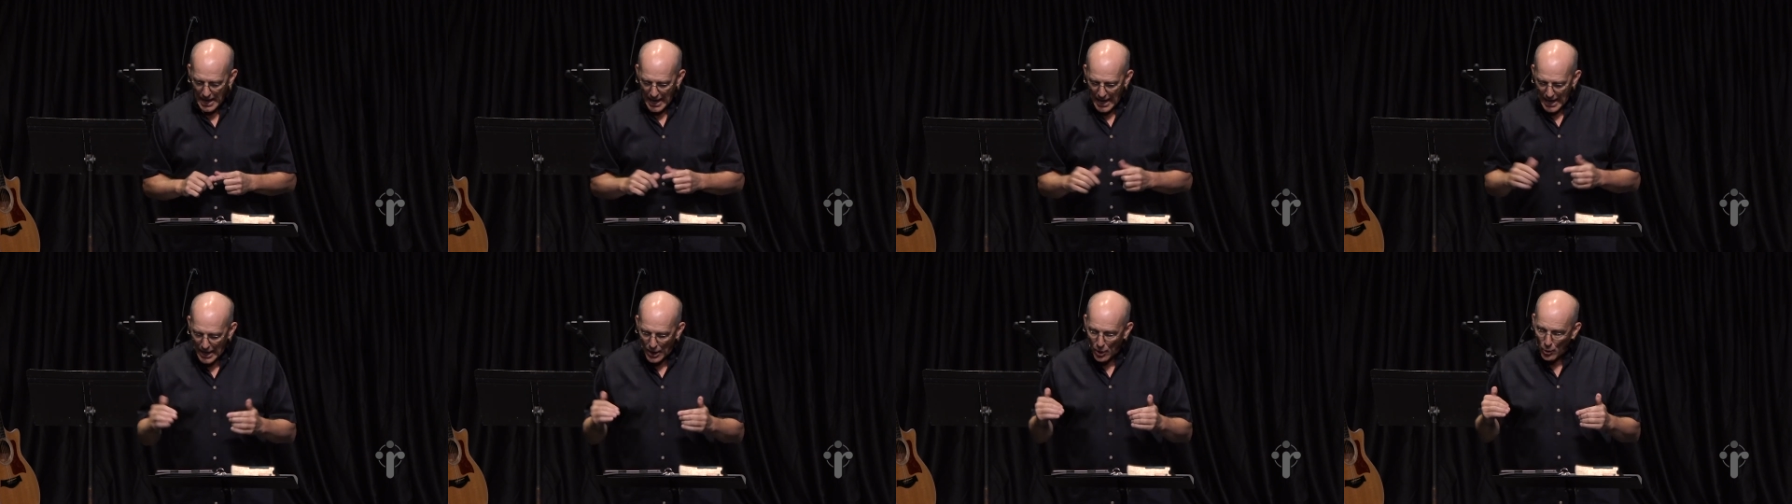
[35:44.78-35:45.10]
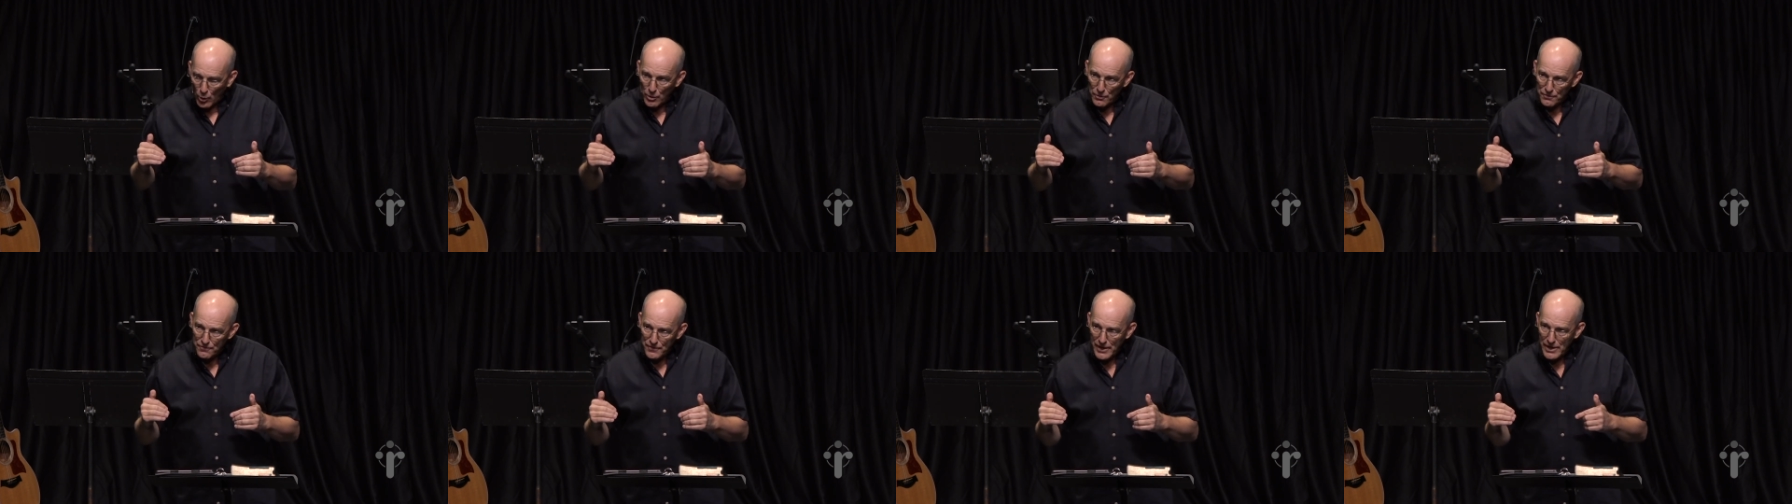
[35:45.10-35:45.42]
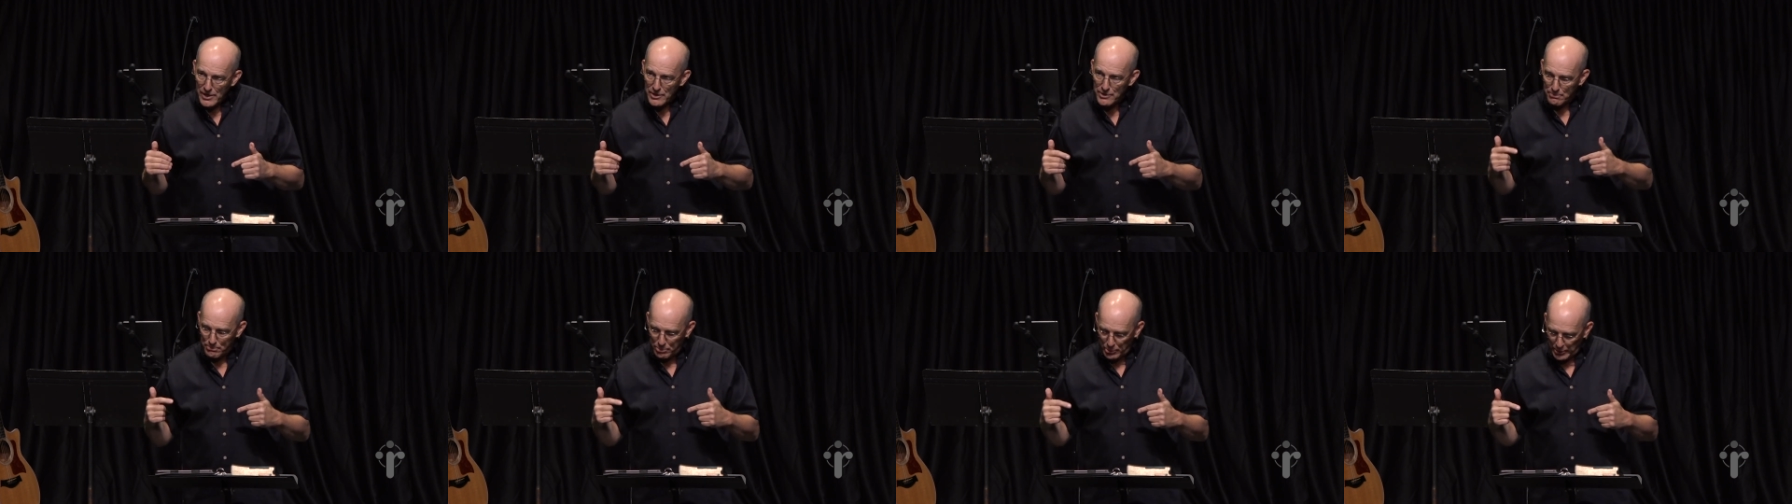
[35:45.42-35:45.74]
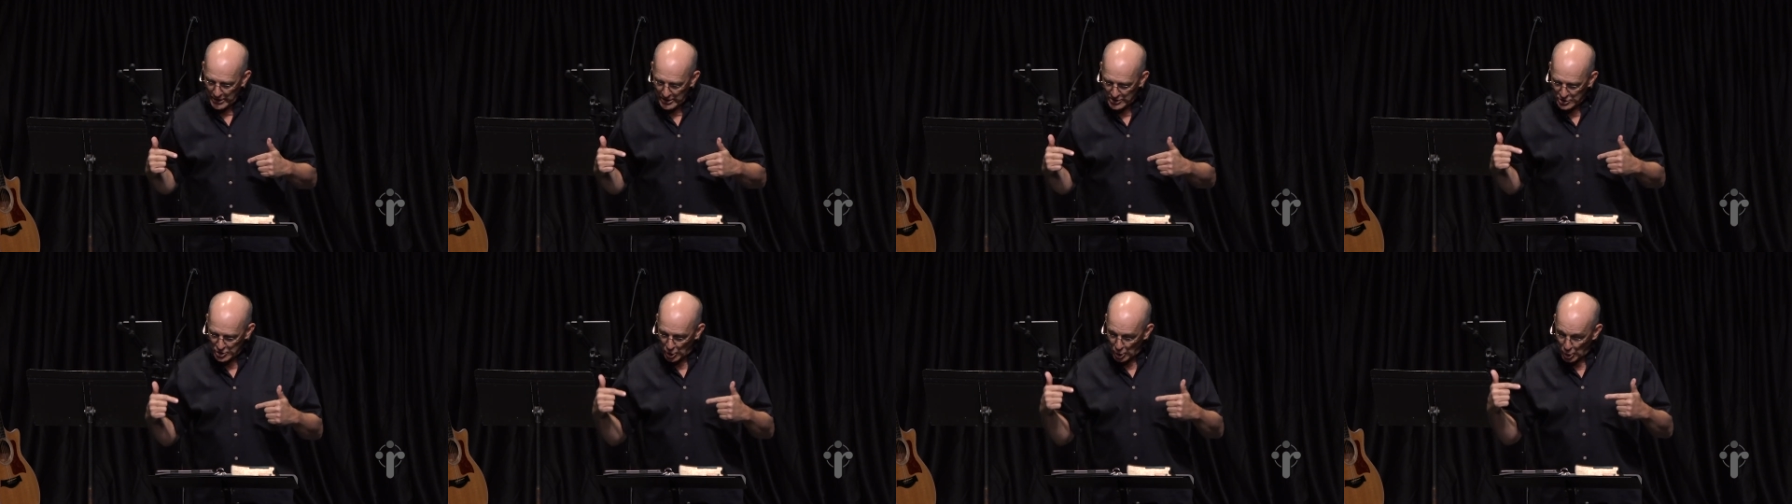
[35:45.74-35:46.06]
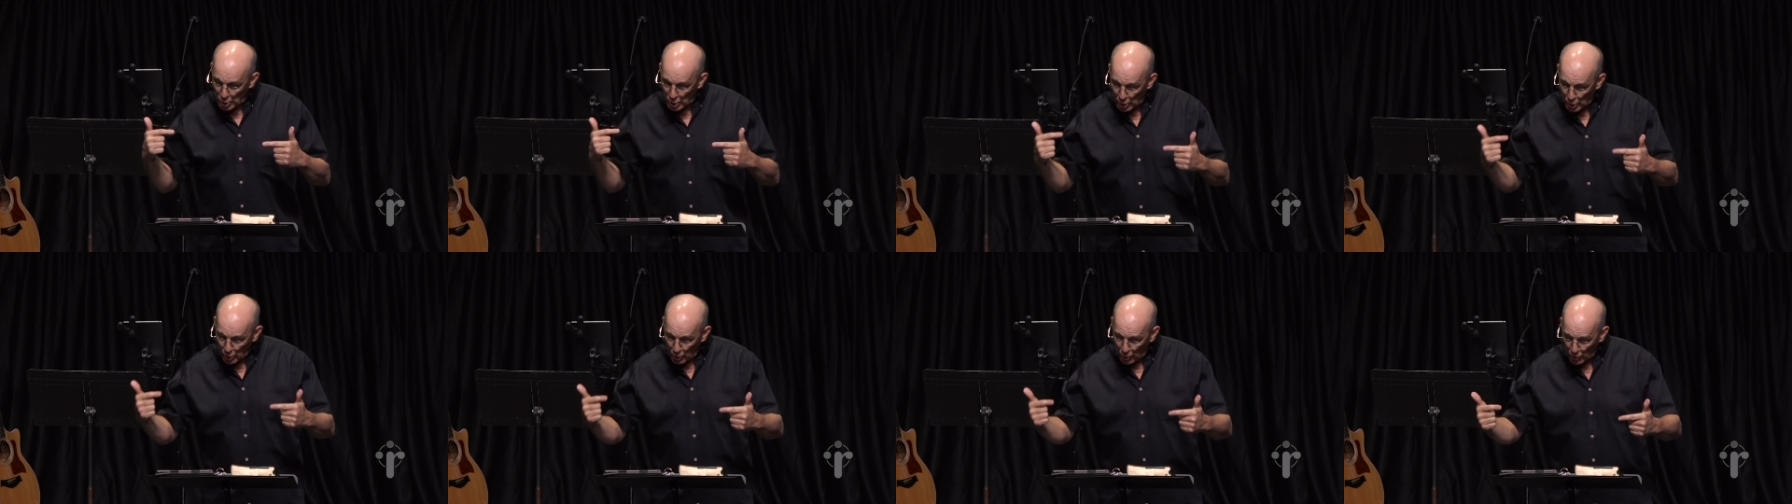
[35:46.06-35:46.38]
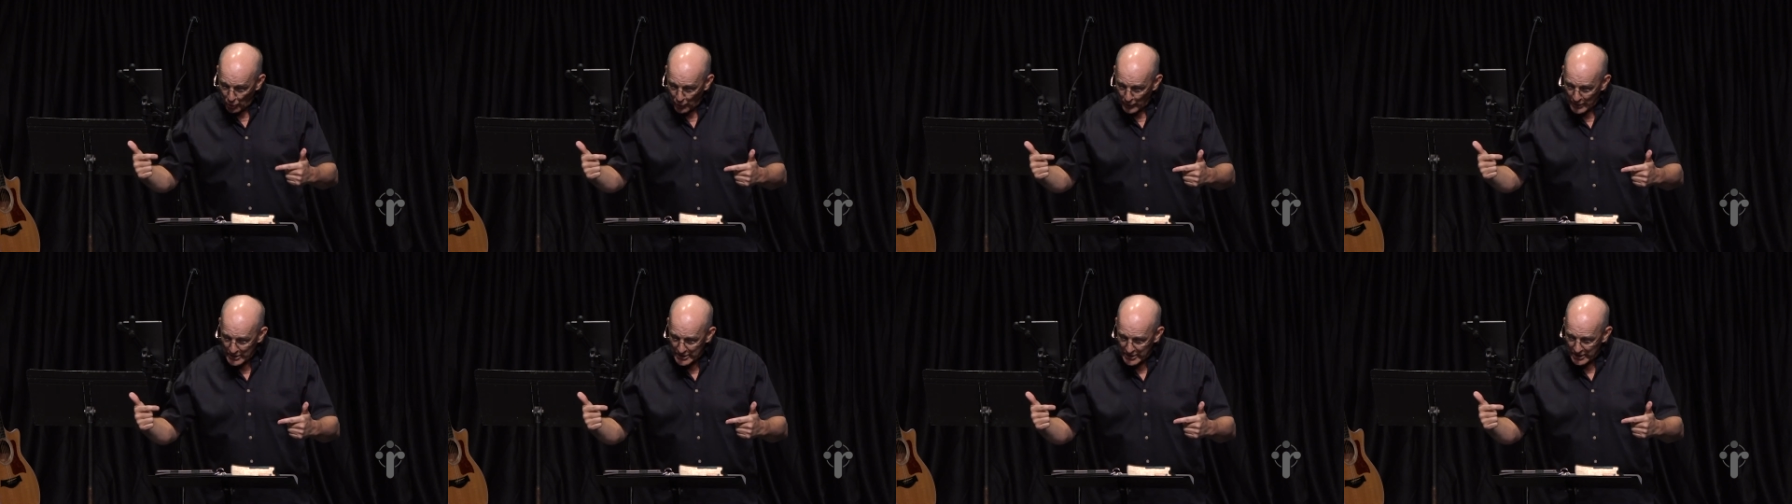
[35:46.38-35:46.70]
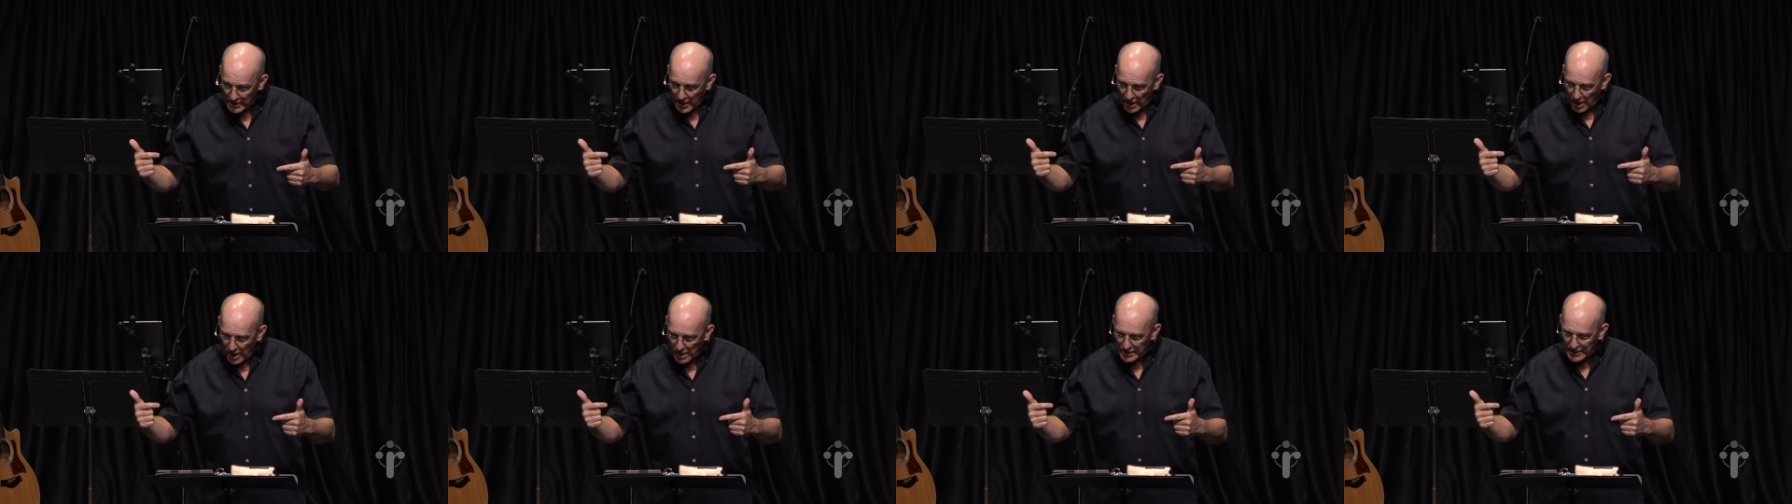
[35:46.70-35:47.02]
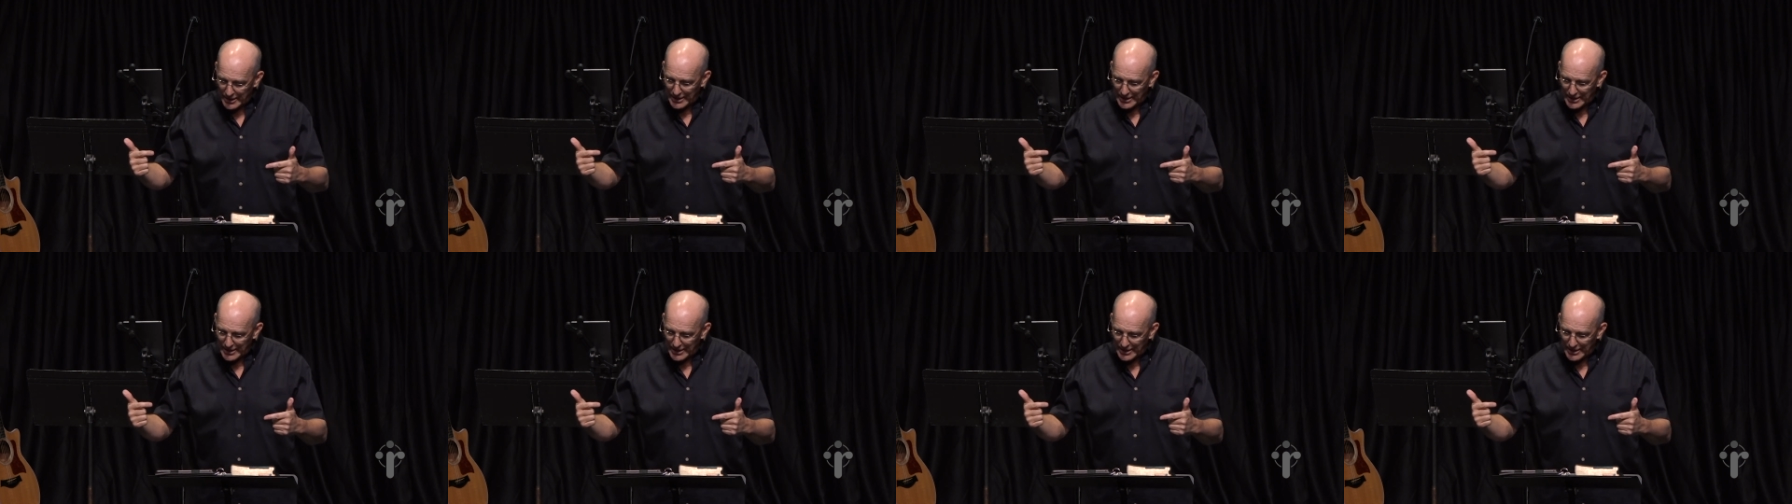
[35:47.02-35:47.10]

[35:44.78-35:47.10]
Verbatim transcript: Our faith brings glory to God,